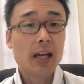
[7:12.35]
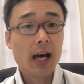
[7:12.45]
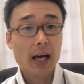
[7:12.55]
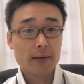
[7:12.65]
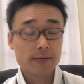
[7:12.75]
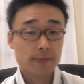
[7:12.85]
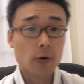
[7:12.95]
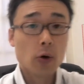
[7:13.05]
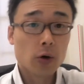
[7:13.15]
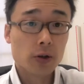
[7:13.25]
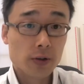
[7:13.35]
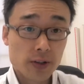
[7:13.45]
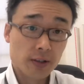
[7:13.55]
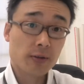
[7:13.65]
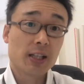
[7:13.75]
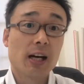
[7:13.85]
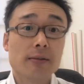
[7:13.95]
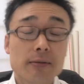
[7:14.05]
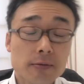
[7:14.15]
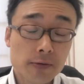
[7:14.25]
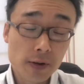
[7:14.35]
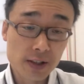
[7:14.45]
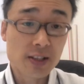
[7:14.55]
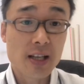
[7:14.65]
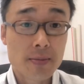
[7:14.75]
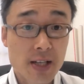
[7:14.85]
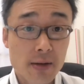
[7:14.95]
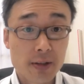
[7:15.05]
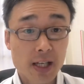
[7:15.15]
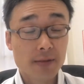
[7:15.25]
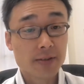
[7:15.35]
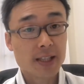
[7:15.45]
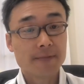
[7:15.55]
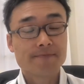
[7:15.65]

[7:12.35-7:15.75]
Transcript: uh, for, the for the TMJ recovery.